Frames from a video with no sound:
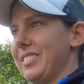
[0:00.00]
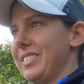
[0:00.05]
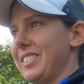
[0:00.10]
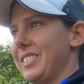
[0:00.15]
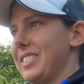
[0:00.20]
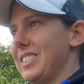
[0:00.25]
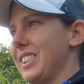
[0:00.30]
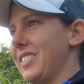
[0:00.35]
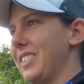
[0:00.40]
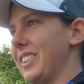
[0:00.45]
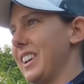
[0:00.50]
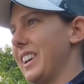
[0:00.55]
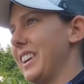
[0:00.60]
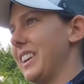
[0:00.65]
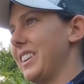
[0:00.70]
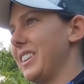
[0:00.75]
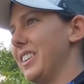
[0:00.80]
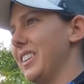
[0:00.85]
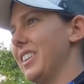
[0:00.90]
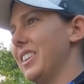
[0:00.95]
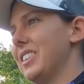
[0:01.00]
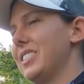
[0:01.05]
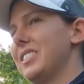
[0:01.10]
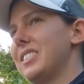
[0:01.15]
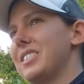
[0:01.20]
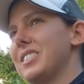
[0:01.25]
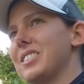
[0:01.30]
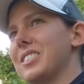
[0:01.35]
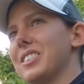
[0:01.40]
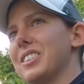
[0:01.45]
Every time we get it close,
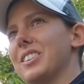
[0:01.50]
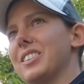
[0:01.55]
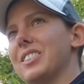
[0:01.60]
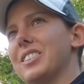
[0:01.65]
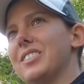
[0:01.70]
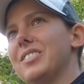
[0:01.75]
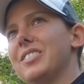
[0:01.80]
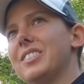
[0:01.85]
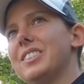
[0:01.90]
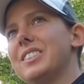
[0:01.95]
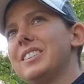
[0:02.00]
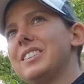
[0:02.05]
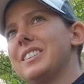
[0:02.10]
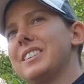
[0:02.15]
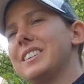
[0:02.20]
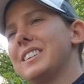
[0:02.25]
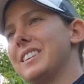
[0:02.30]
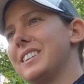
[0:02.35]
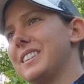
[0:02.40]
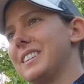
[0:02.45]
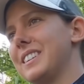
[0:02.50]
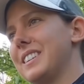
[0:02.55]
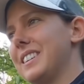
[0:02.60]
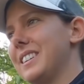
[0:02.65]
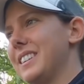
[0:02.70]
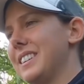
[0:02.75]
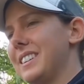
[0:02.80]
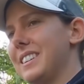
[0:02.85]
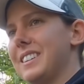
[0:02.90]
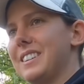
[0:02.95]
it just goes on one.
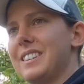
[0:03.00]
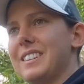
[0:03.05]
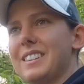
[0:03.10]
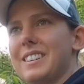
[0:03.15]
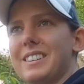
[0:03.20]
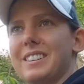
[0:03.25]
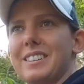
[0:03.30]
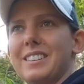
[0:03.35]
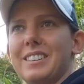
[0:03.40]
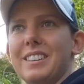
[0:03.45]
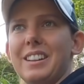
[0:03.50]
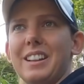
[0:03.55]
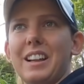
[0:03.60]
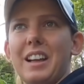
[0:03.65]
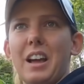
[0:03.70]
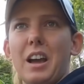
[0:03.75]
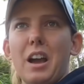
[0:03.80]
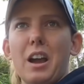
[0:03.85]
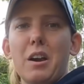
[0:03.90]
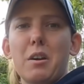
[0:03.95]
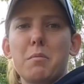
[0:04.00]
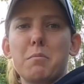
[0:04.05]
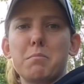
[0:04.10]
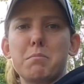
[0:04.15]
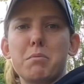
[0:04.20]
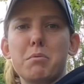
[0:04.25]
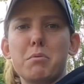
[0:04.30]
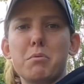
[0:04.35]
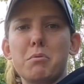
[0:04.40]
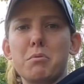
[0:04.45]
Look at that.
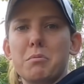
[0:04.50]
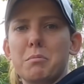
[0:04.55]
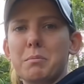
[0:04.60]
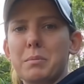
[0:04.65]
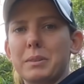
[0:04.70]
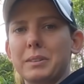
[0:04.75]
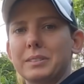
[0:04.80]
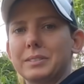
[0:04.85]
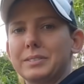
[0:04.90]
Boom.